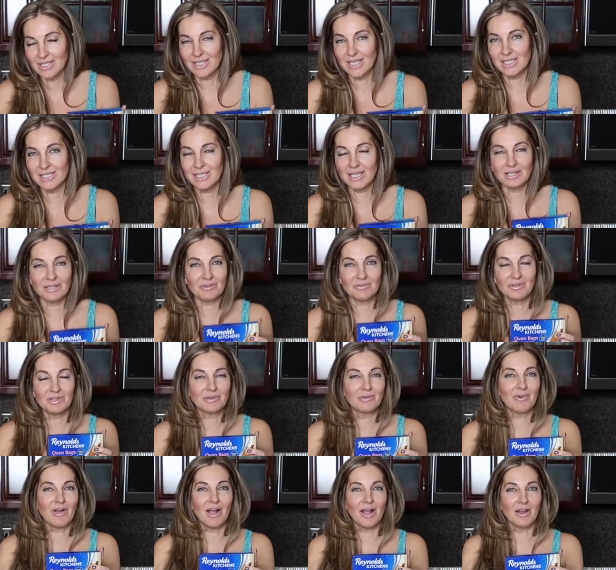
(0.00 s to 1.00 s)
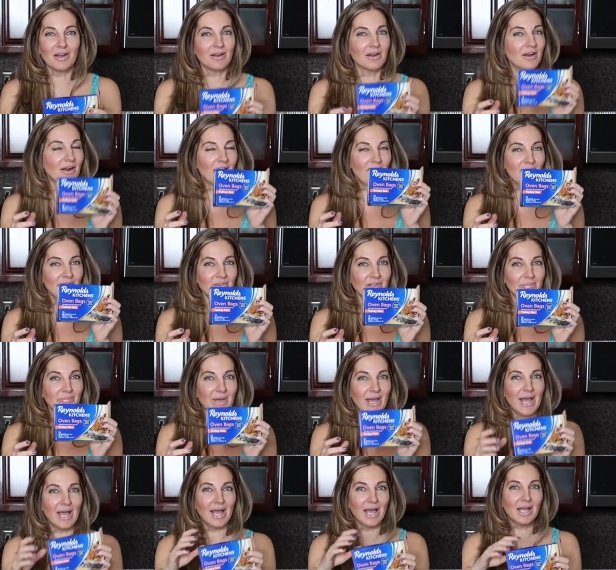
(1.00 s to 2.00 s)
that's gonna require oven
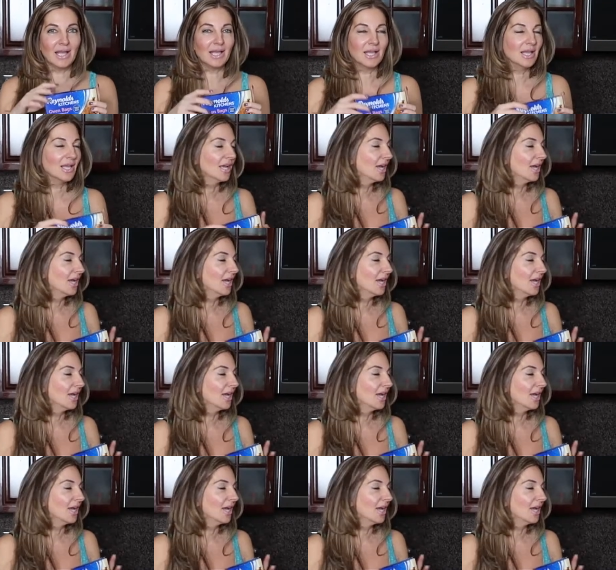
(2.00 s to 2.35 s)
bag,